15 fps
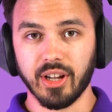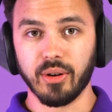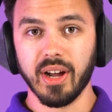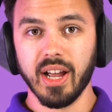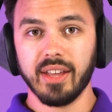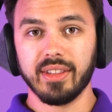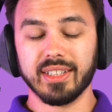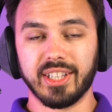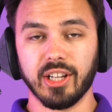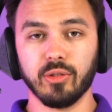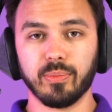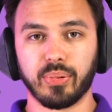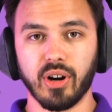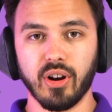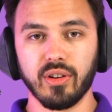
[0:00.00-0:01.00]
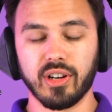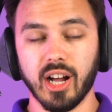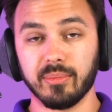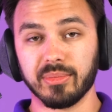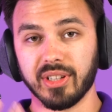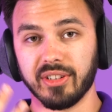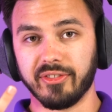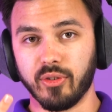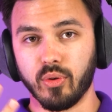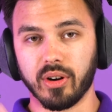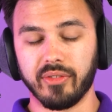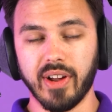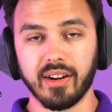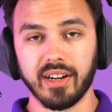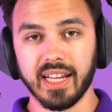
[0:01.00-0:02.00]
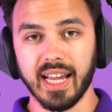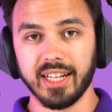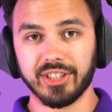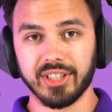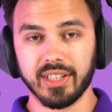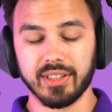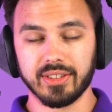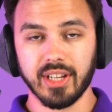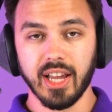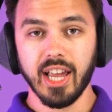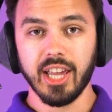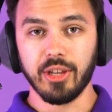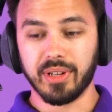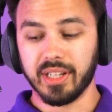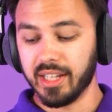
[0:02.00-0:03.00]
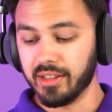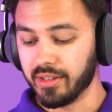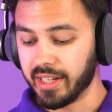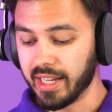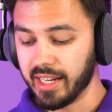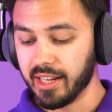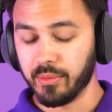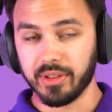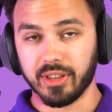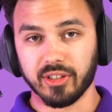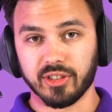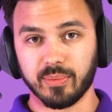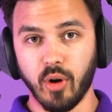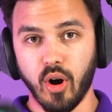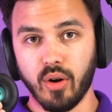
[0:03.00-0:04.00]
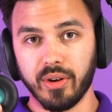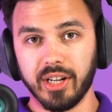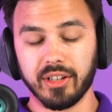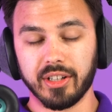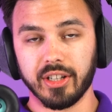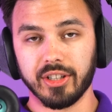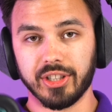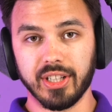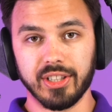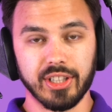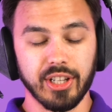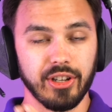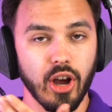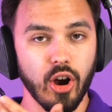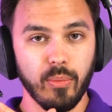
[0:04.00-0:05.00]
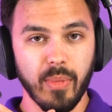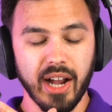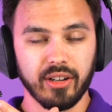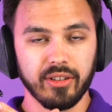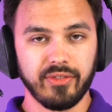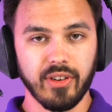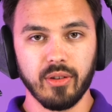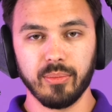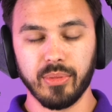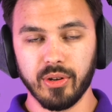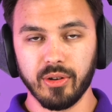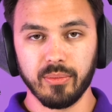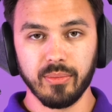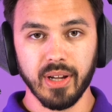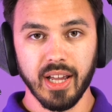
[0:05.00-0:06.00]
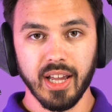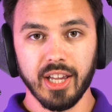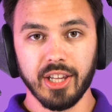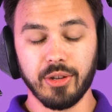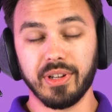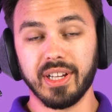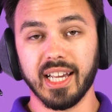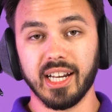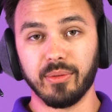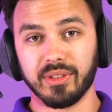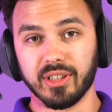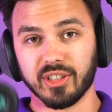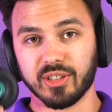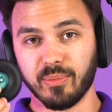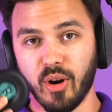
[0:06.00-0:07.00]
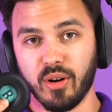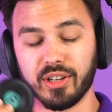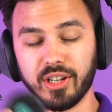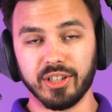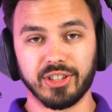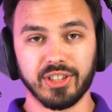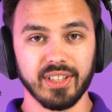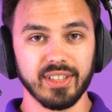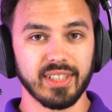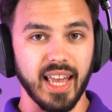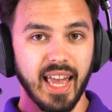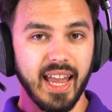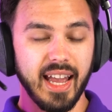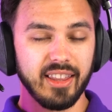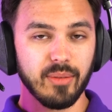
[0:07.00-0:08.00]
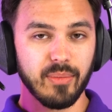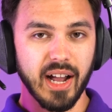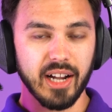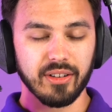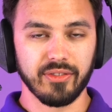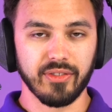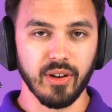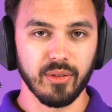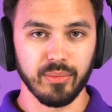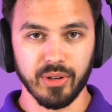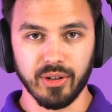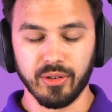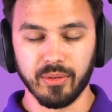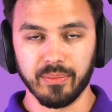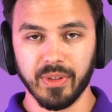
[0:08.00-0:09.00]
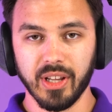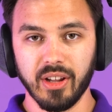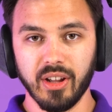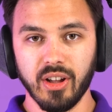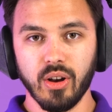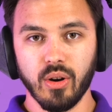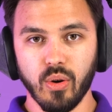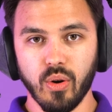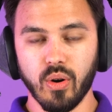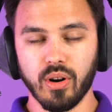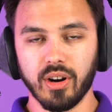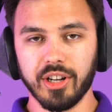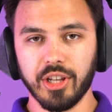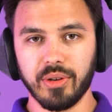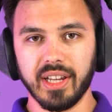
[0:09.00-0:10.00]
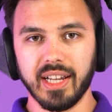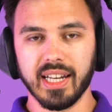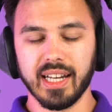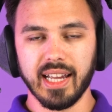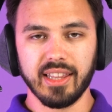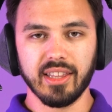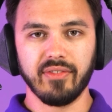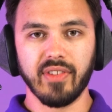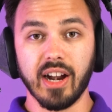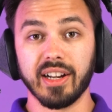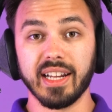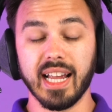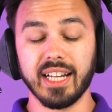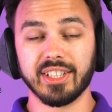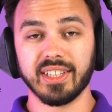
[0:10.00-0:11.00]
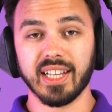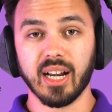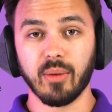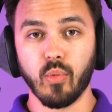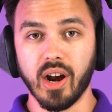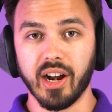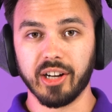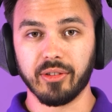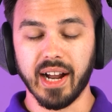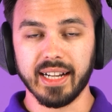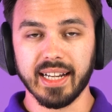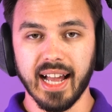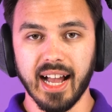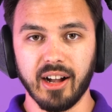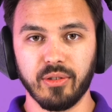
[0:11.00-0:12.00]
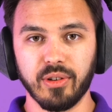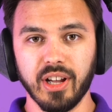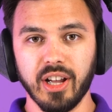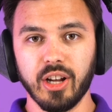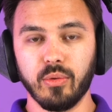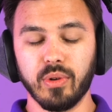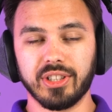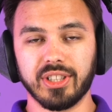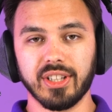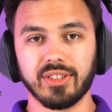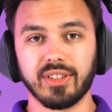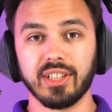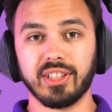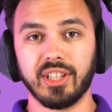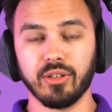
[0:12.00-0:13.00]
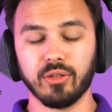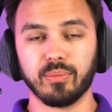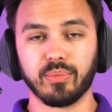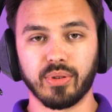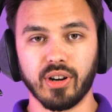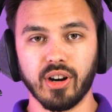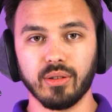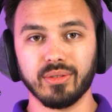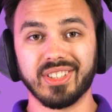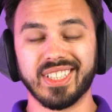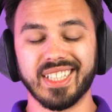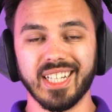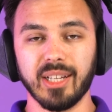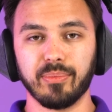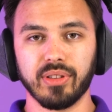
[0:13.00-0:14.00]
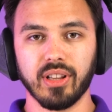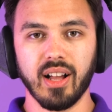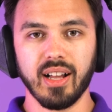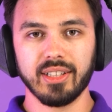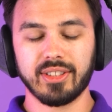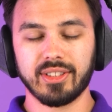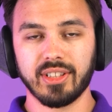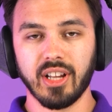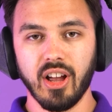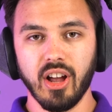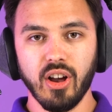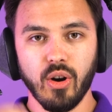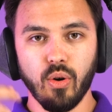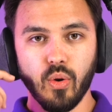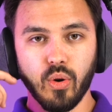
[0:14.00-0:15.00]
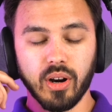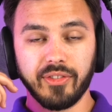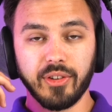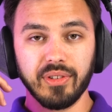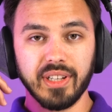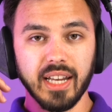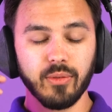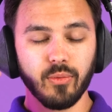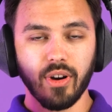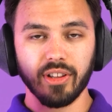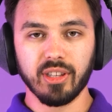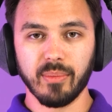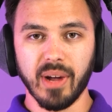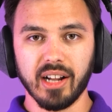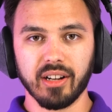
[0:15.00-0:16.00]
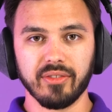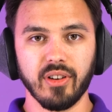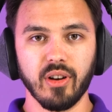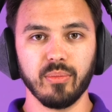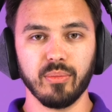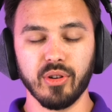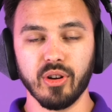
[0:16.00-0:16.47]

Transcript: So the Tilde Pro comes in four variations. You can either get it with the small ear cushions and no microphone boom. You can get it with the small cushions and the microphone boom. Or you can get it in the variation that I'm wearing right now, which is the Tilde Pro C Plus, or if you didn't want the microphone